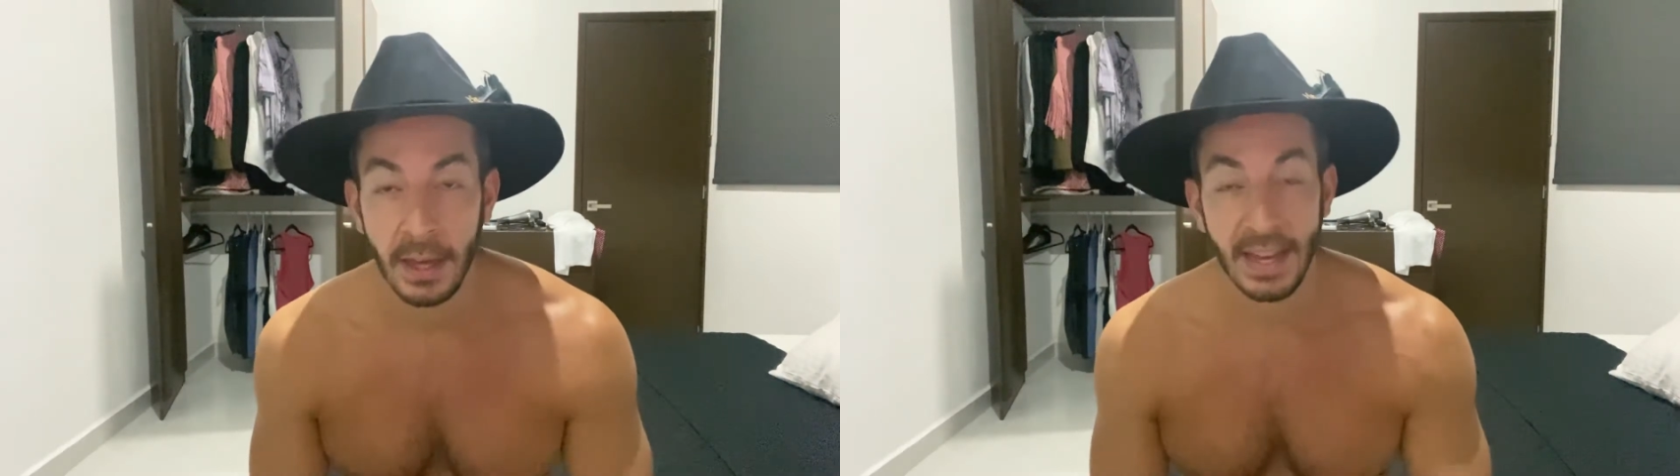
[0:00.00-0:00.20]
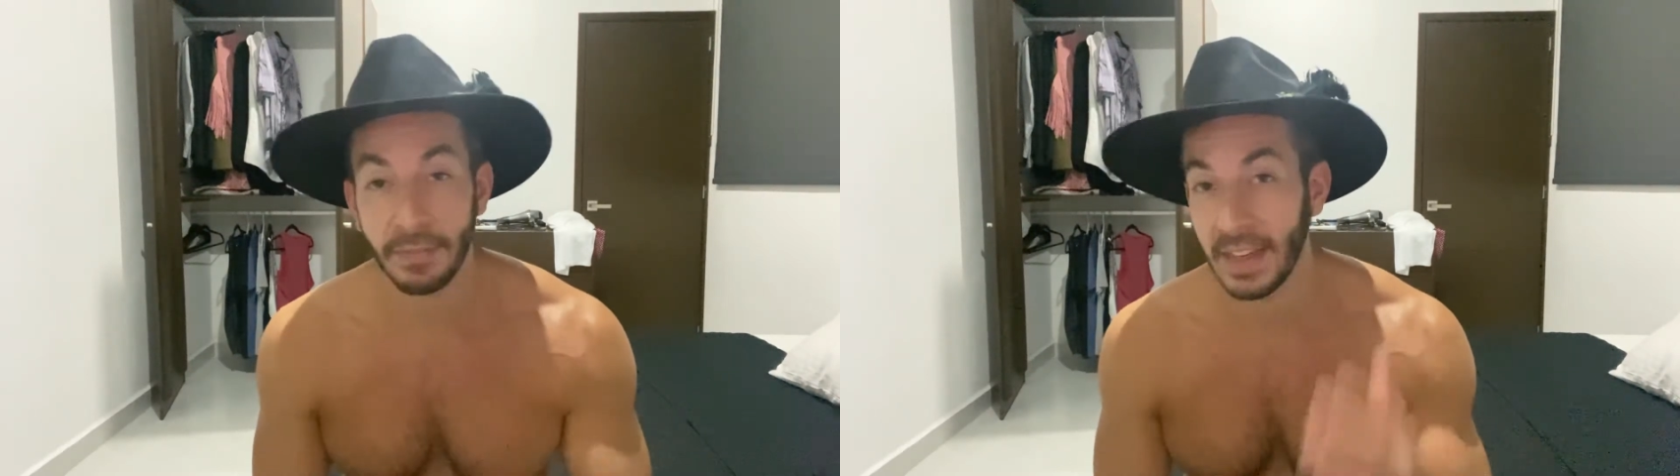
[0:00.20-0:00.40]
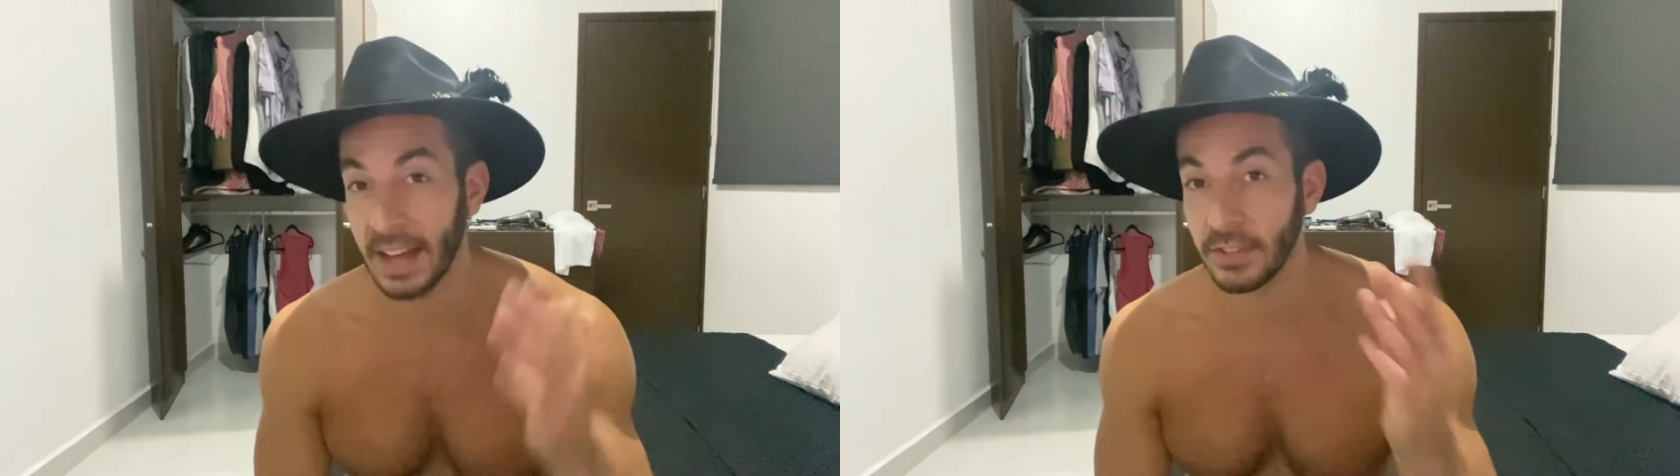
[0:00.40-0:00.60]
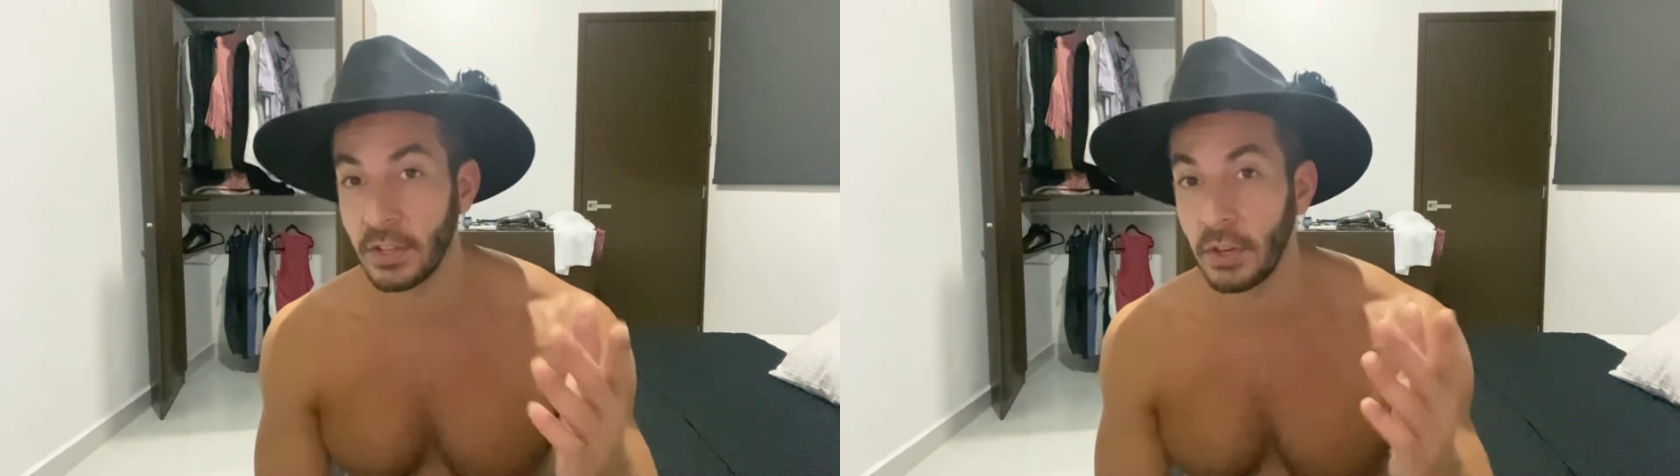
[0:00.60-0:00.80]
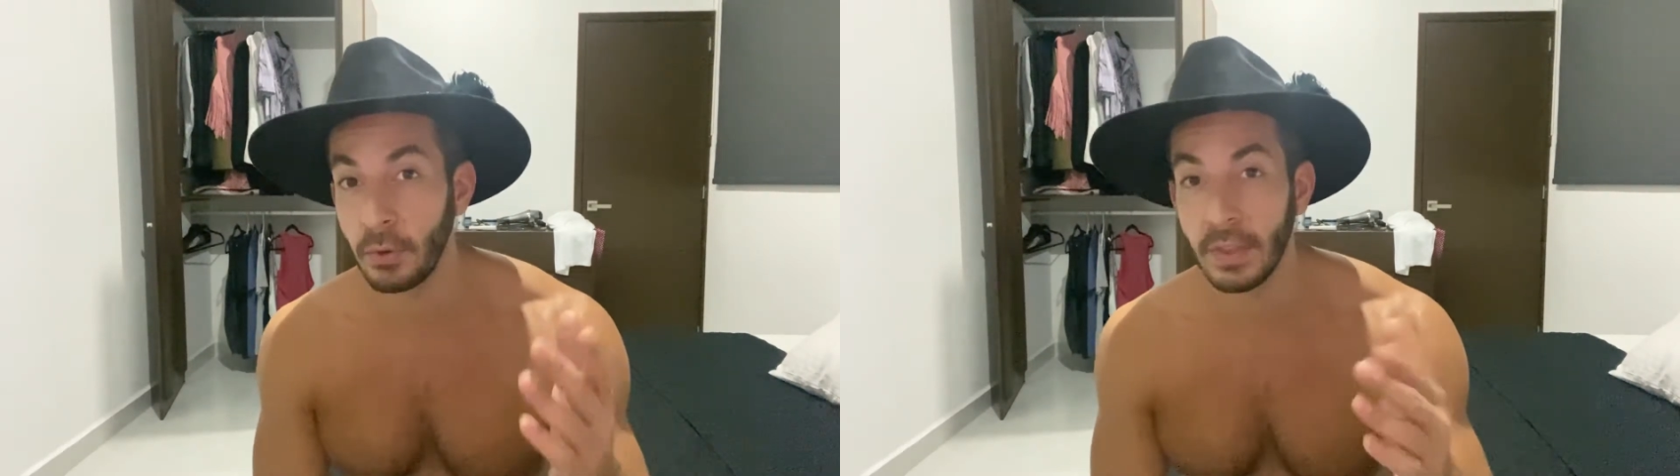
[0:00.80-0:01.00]
if that's
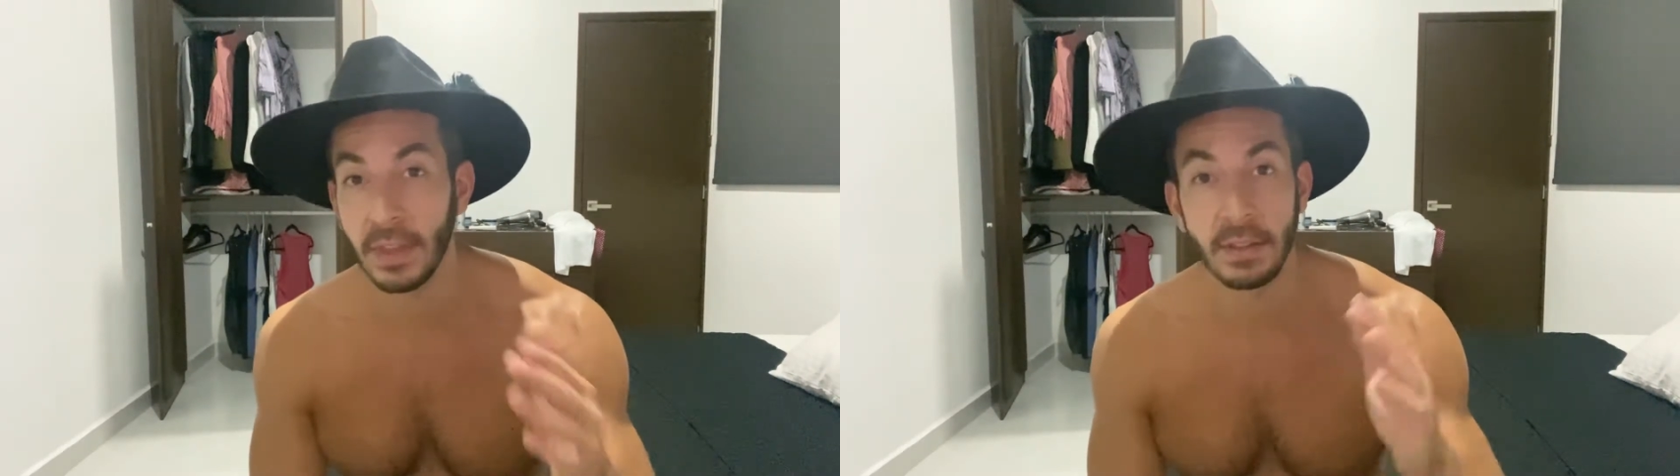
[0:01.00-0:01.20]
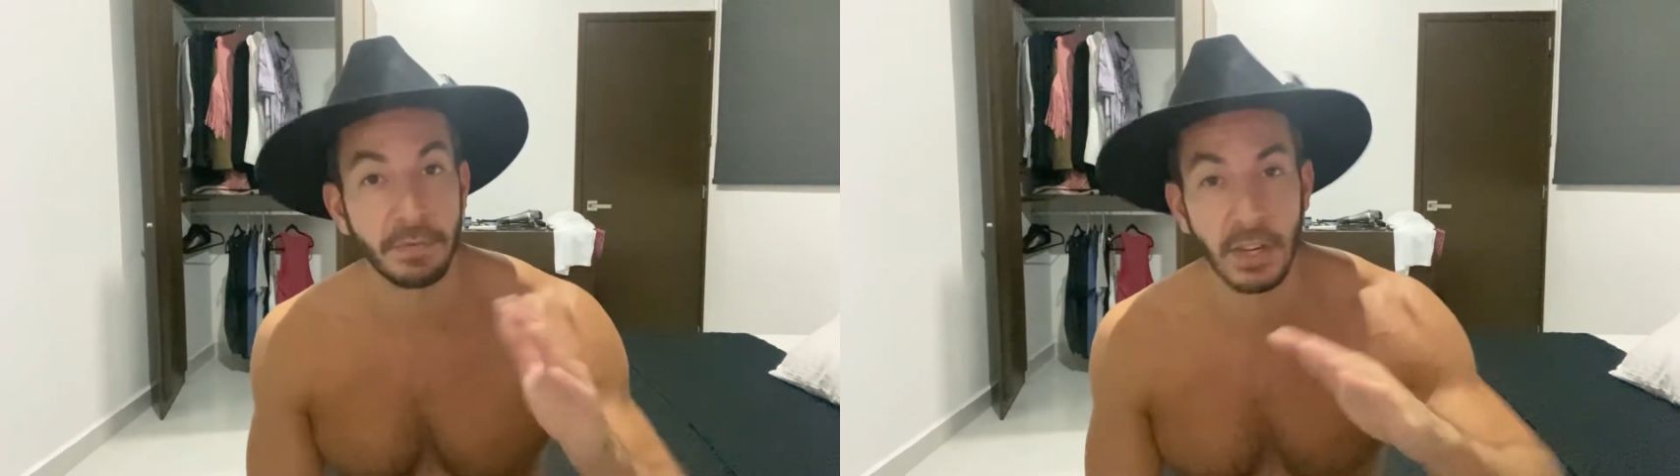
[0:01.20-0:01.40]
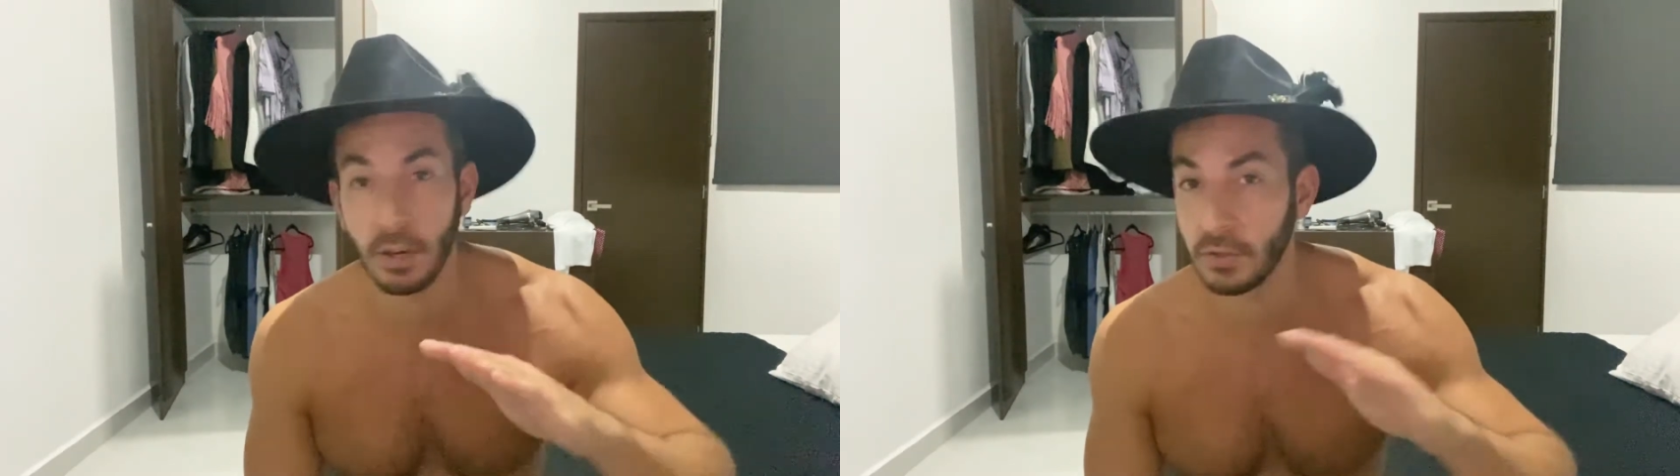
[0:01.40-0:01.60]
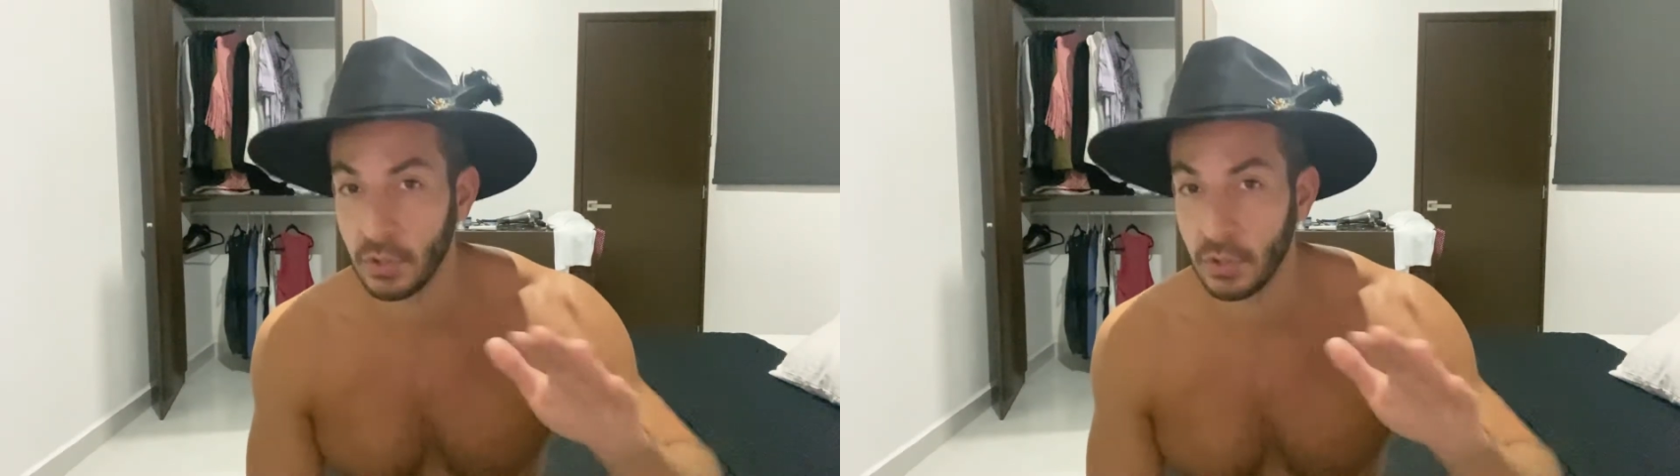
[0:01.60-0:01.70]
you, then this video is